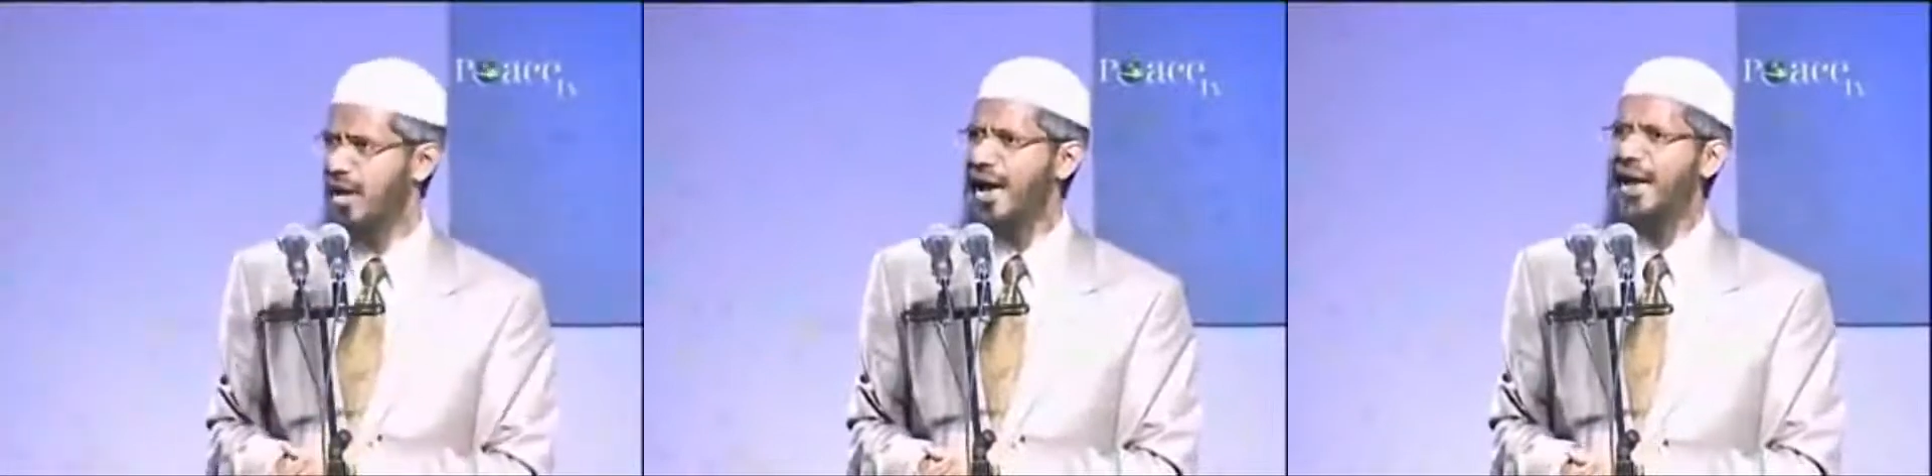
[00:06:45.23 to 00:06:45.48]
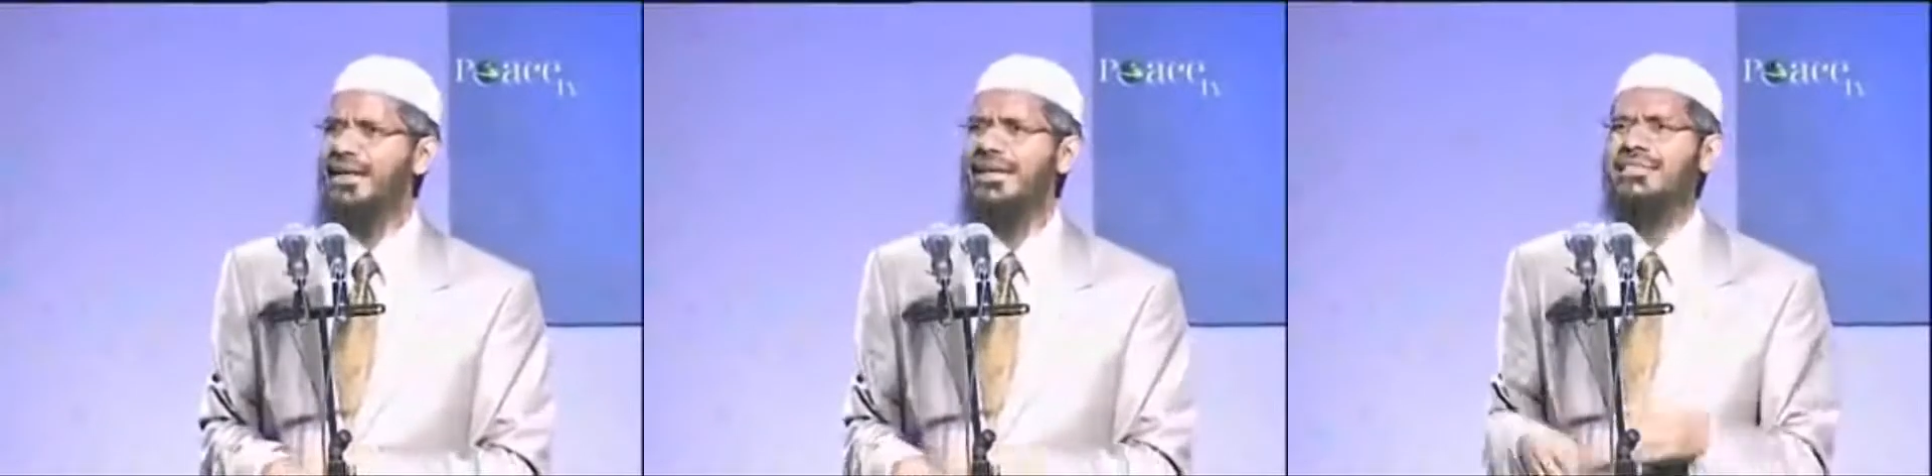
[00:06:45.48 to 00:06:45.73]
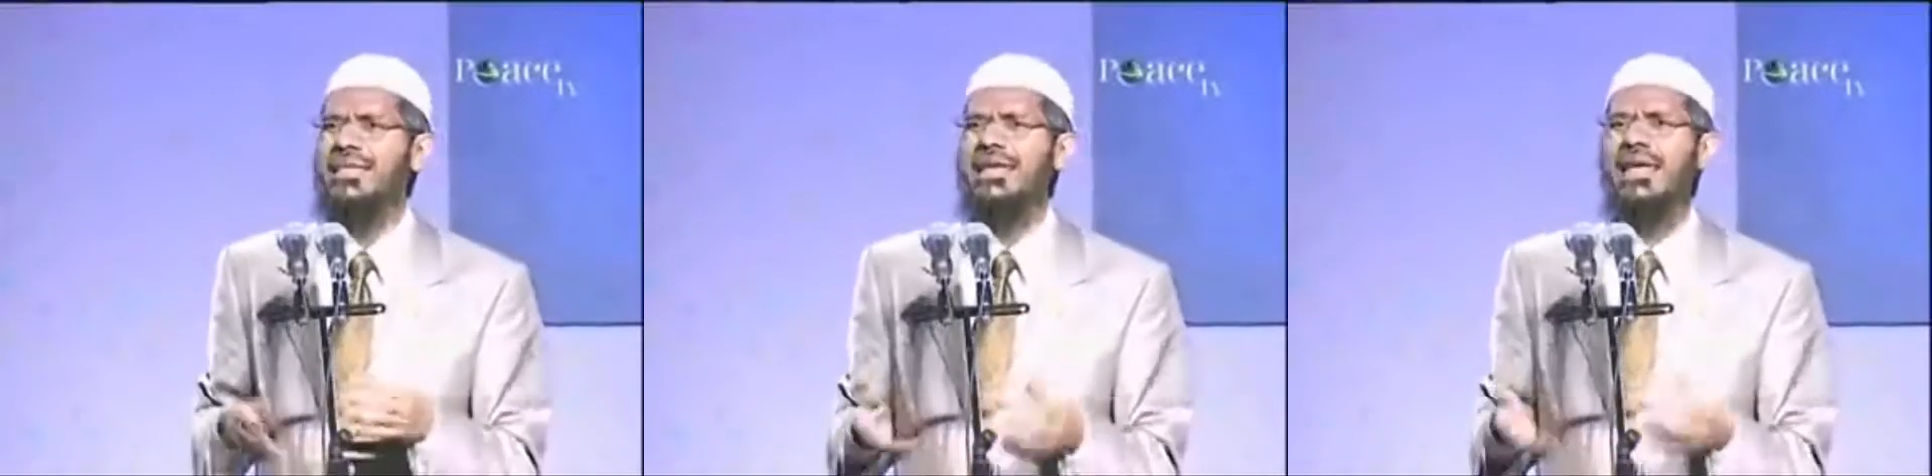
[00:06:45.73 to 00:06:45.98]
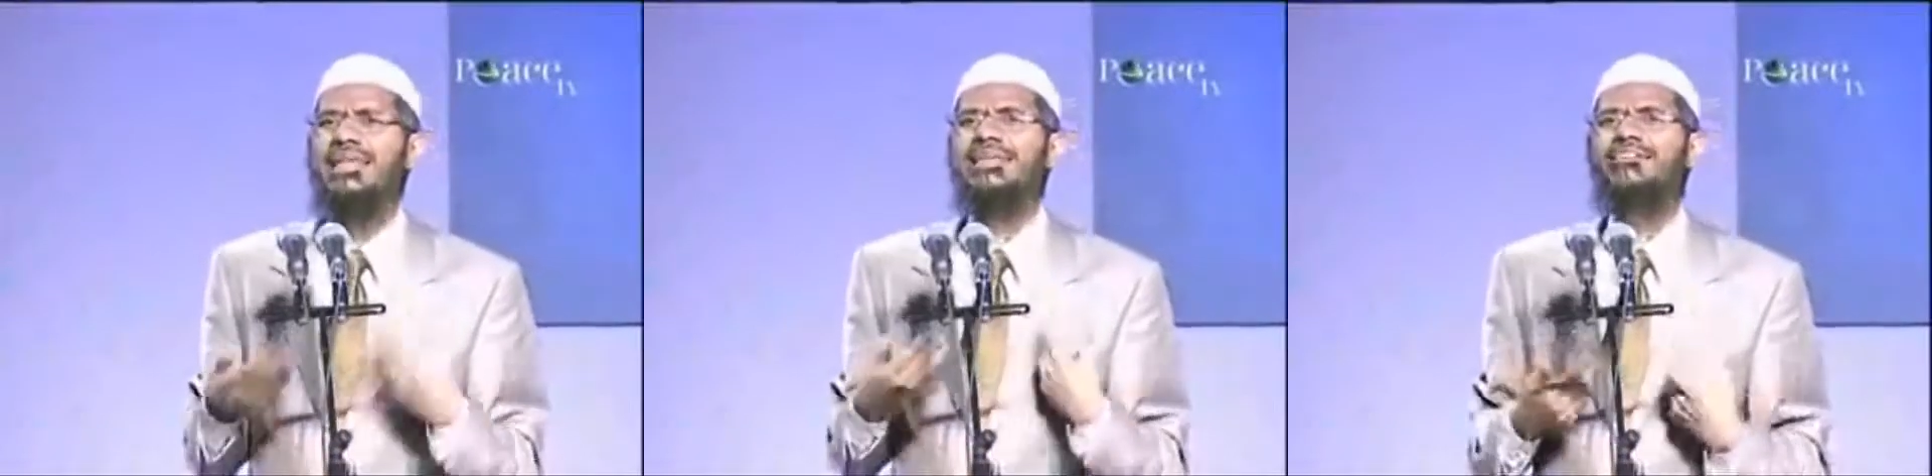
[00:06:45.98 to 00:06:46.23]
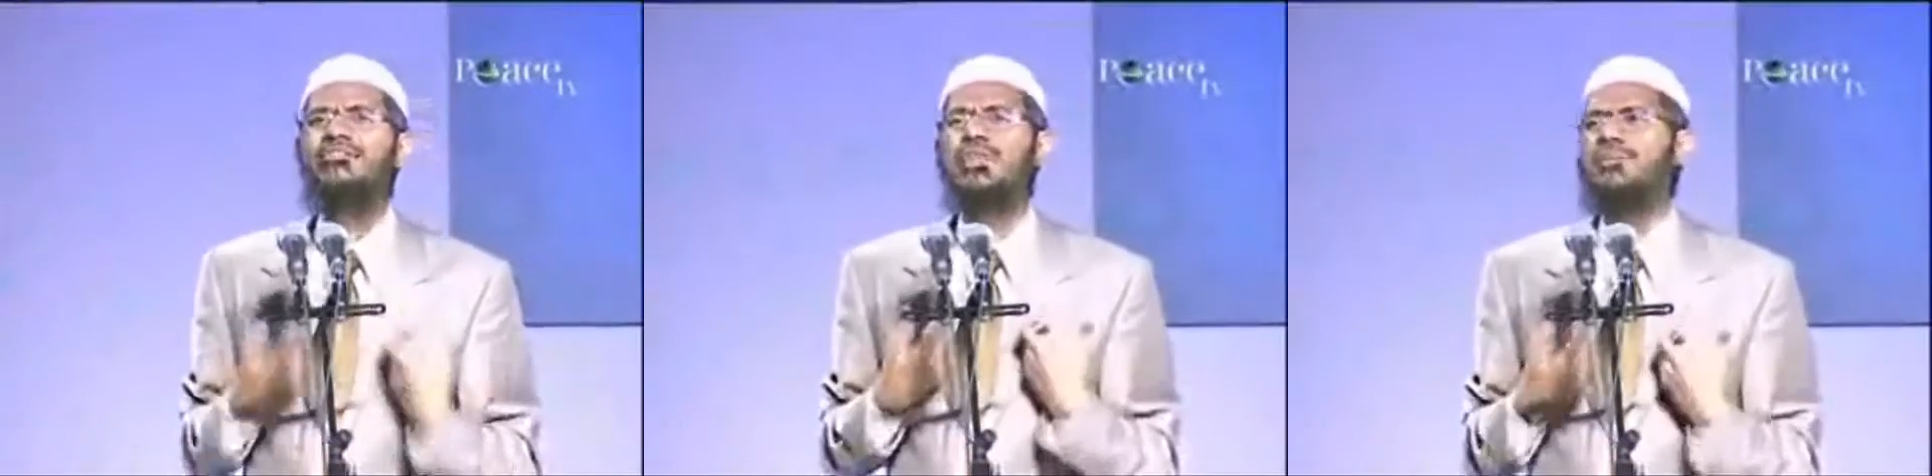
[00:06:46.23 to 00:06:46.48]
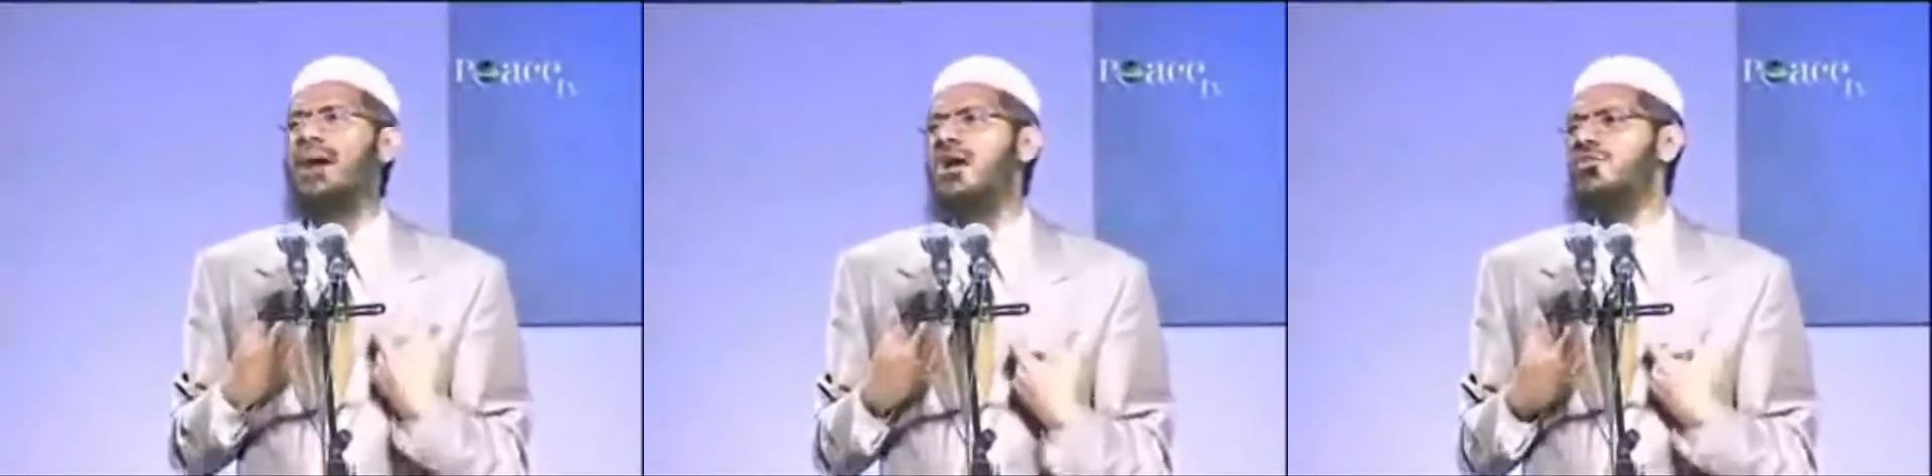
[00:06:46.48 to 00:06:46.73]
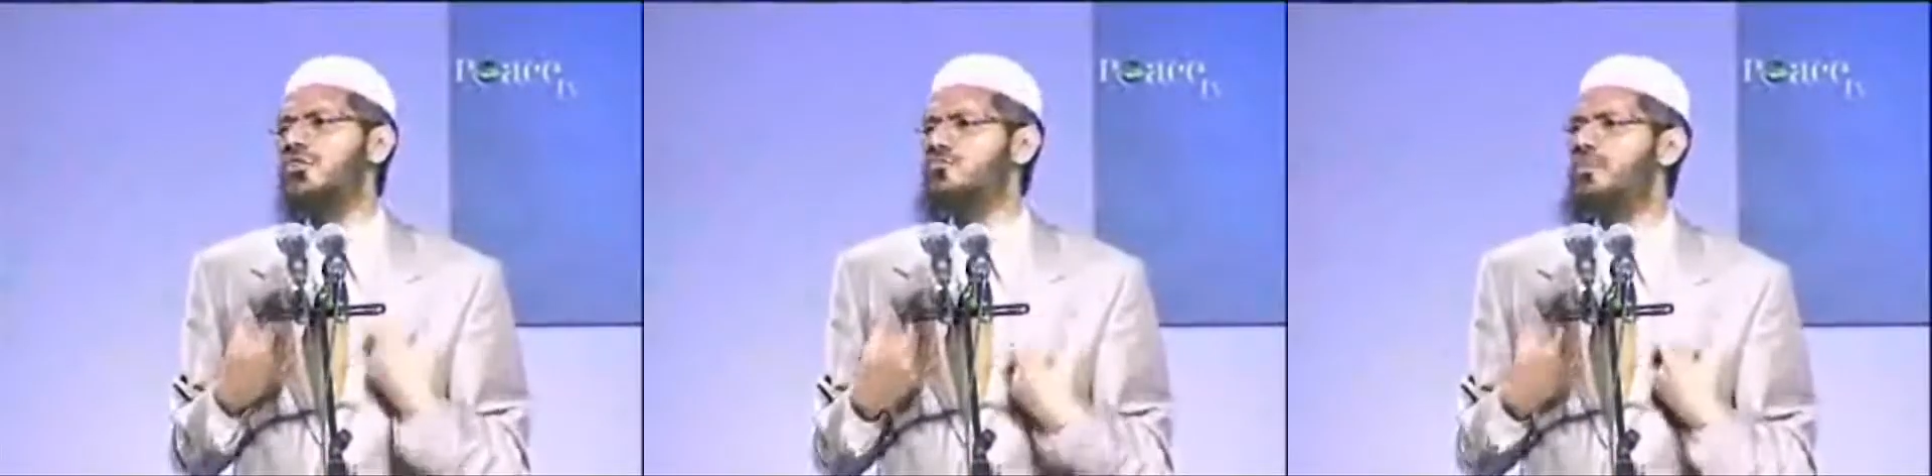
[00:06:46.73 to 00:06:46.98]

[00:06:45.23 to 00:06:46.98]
At least Allah has given me the power to